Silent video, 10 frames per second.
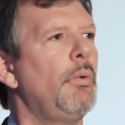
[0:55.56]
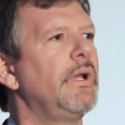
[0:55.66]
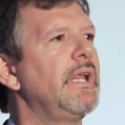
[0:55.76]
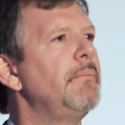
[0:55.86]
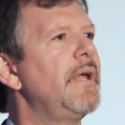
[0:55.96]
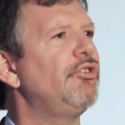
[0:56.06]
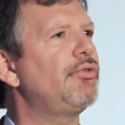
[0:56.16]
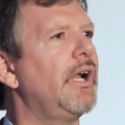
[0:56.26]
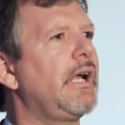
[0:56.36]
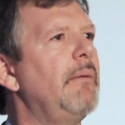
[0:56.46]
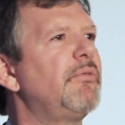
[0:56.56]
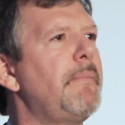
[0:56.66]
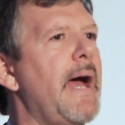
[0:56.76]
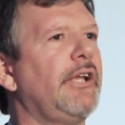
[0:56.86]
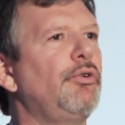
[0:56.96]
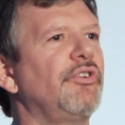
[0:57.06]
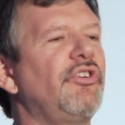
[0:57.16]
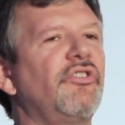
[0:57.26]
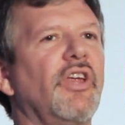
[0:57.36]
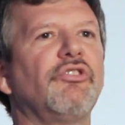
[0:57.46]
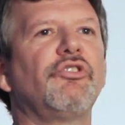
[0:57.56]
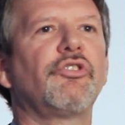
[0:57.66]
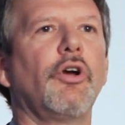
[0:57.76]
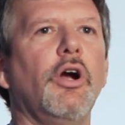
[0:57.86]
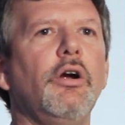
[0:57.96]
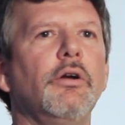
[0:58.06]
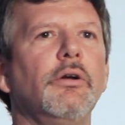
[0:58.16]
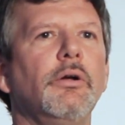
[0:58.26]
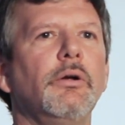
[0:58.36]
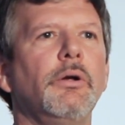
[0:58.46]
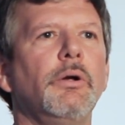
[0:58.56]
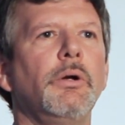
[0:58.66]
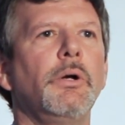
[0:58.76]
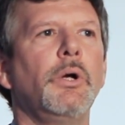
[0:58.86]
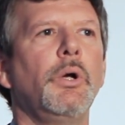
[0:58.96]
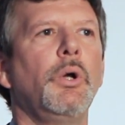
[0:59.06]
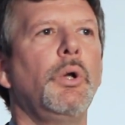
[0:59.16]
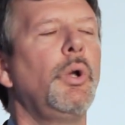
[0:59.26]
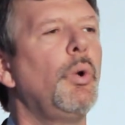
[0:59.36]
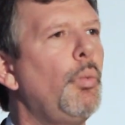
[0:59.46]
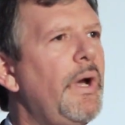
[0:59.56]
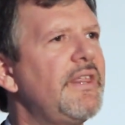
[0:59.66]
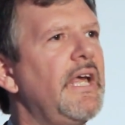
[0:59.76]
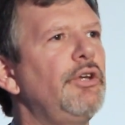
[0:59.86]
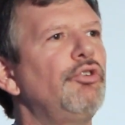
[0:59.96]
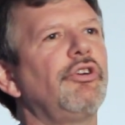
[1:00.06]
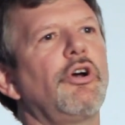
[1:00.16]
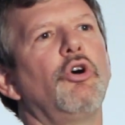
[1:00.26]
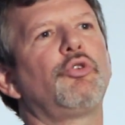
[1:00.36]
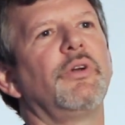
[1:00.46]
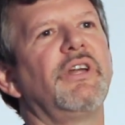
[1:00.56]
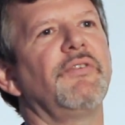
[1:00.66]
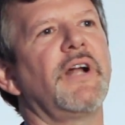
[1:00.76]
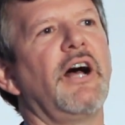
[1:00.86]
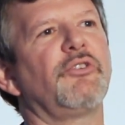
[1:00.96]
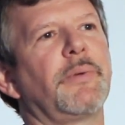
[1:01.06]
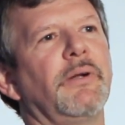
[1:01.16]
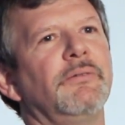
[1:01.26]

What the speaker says: when the administrator comes back to us and says, "Sir, we think you should go to a different hospital."